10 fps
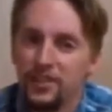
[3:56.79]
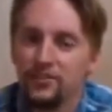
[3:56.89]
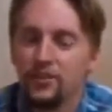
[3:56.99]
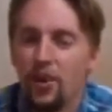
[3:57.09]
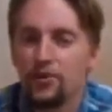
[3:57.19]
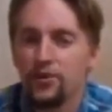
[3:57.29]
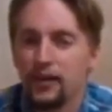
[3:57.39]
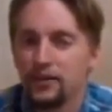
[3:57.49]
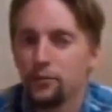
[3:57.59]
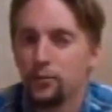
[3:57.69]
in the
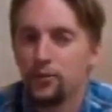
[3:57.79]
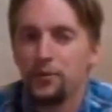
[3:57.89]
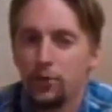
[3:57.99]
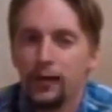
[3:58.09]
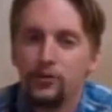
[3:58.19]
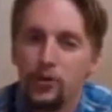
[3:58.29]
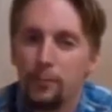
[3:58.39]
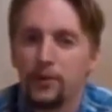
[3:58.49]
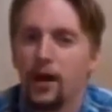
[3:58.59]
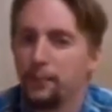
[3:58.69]
contracting world, go ahead and
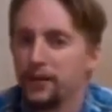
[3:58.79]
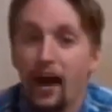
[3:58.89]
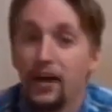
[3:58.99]
drop a comment.